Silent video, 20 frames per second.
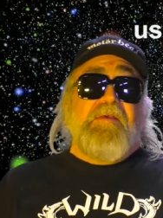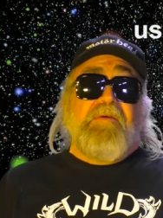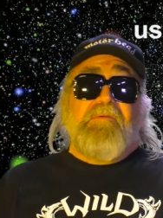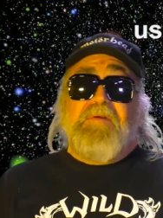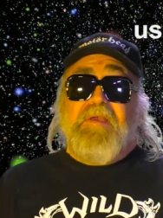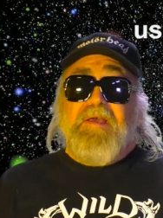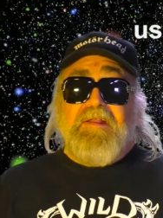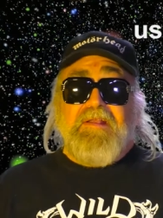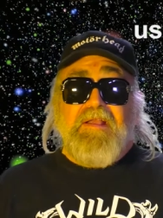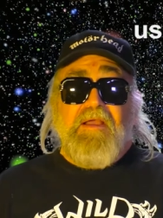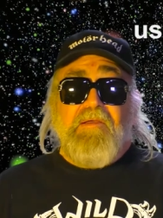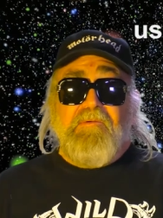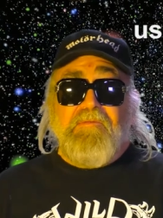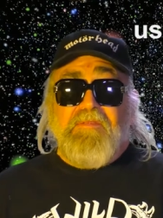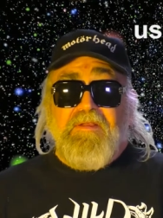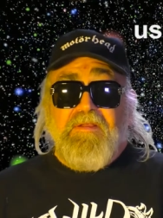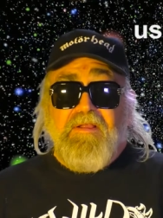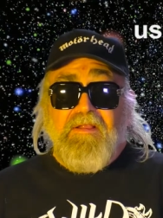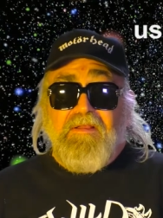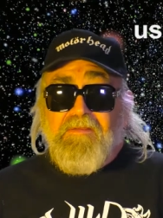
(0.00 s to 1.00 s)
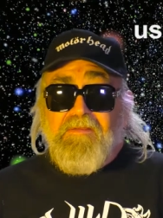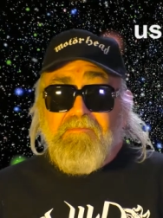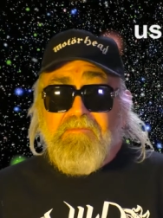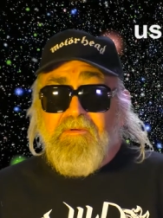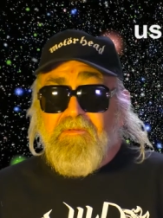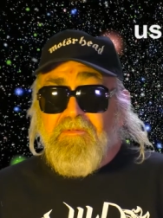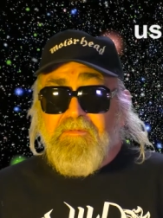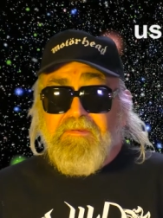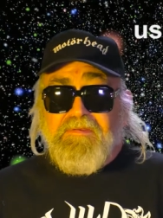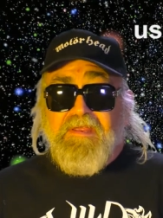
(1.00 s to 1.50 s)
we had a guy with a
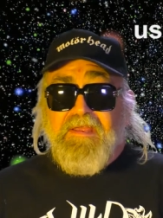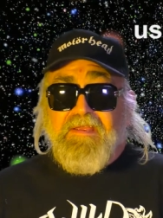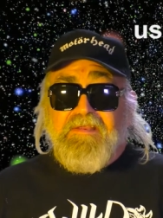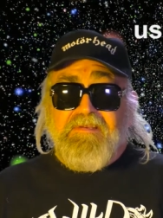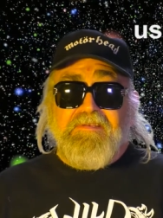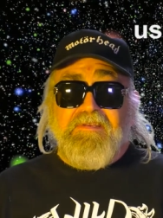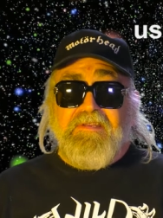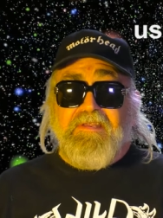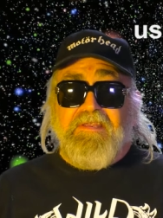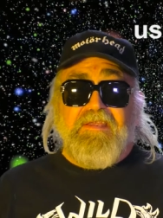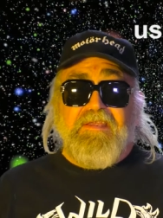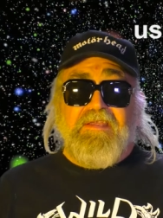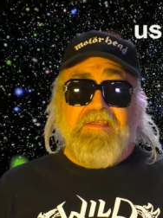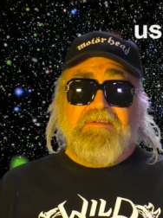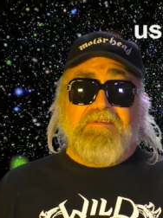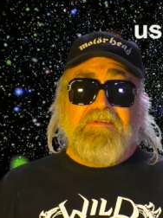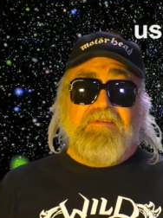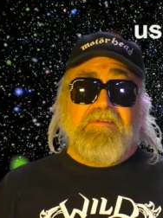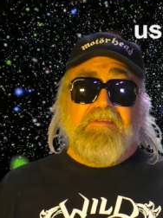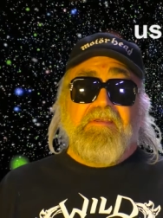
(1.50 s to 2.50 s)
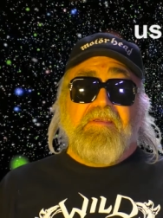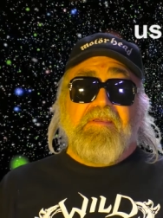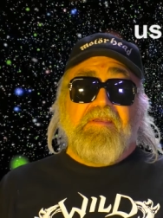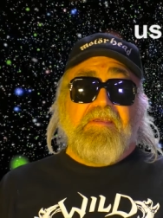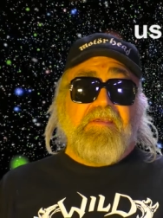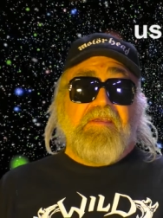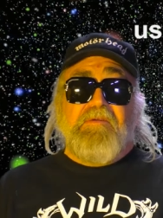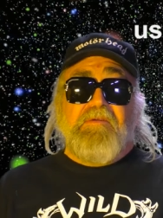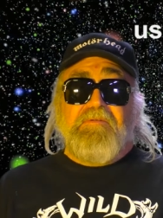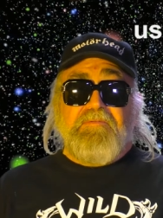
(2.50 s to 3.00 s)
limo that would take us to gigs, and
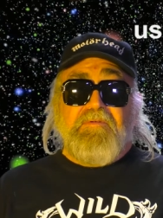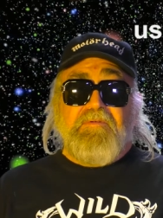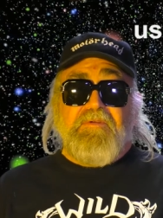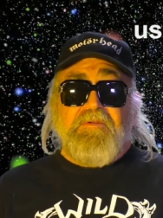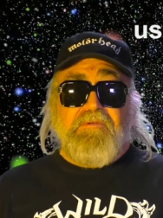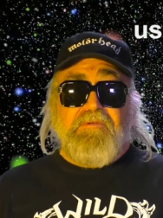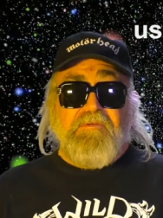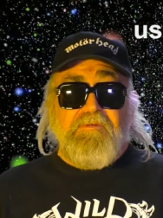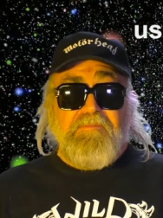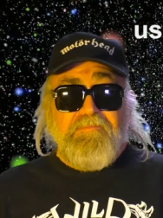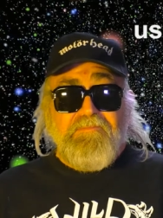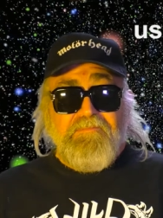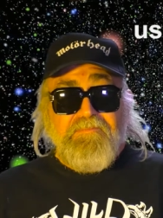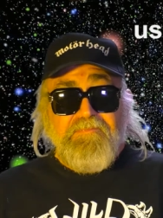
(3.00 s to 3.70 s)
it was pretty cool.